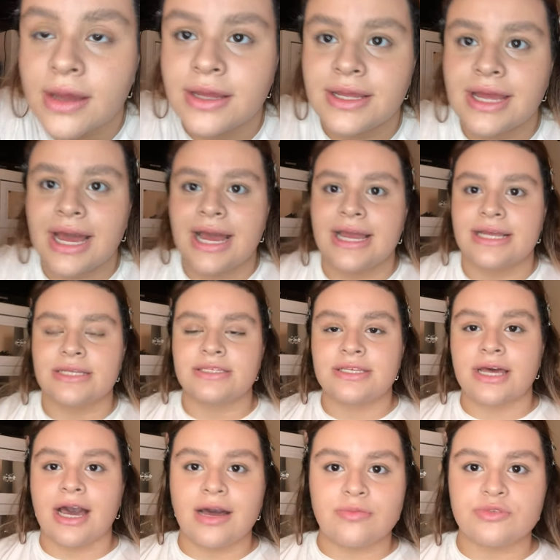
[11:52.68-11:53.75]
Guys,
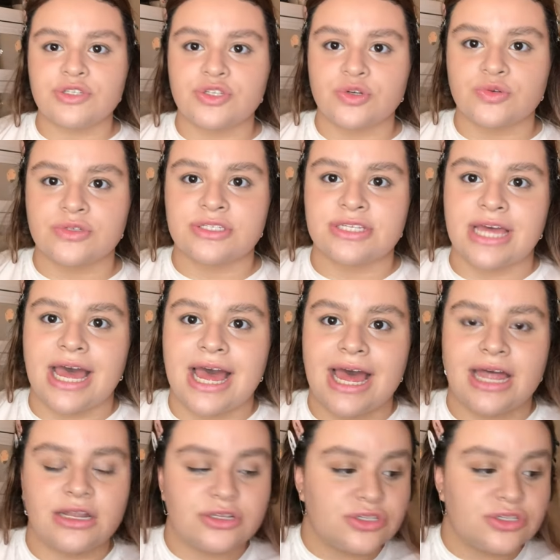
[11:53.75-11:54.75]
I'm so sad.